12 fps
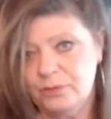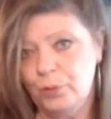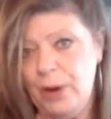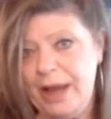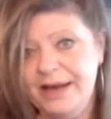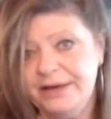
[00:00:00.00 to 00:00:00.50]

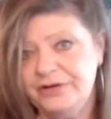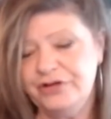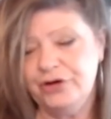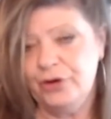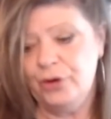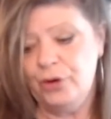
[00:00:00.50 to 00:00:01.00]
wait
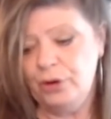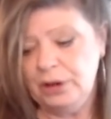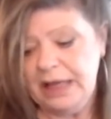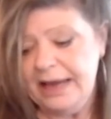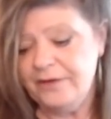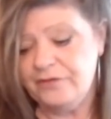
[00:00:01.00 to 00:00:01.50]
your whole
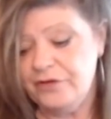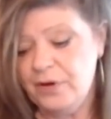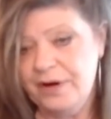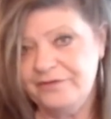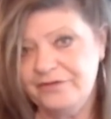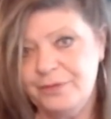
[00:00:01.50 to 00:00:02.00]
life, you
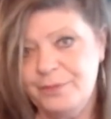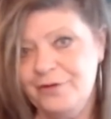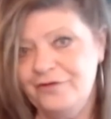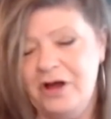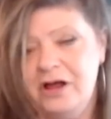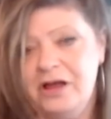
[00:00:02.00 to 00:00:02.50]
have to
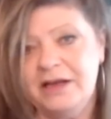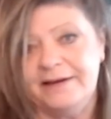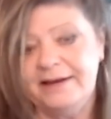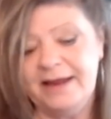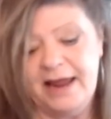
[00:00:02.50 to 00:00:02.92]
move on.